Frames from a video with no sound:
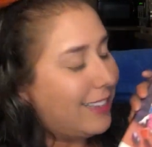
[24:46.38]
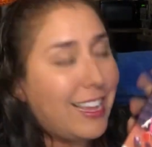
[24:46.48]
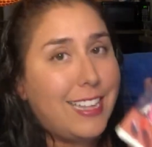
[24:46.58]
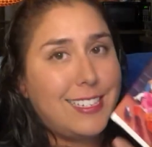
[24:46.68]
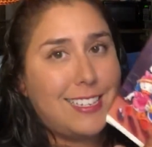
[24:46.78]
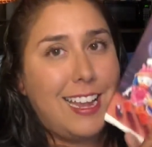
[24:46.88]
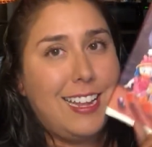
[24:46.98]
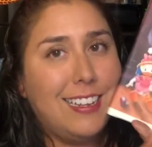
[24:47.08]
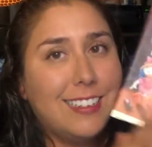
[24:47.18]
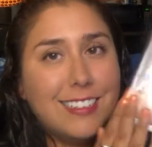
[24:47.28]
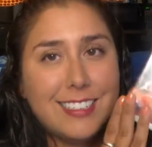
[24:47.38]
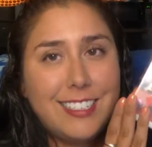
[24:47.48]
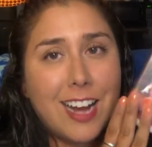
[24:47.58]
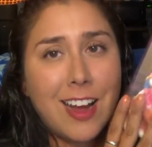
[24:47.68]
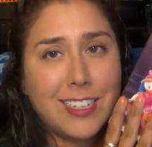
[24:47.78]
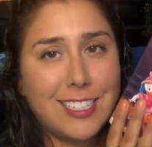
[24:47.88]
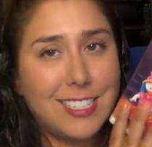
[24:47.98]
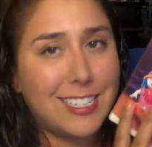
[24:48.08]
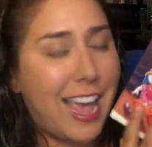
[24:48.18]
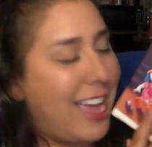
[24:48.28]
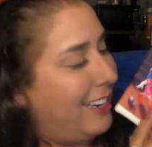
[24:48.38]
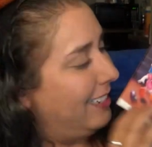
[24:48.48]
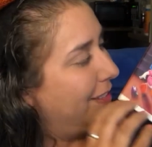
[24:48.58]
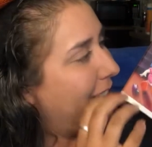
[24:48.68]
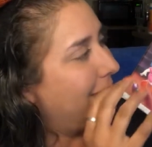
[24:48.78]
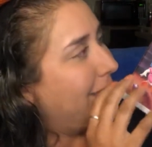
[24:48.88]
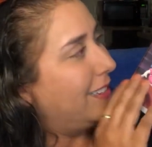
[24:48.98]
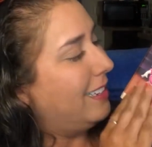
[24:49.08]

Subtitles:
it's ducks and in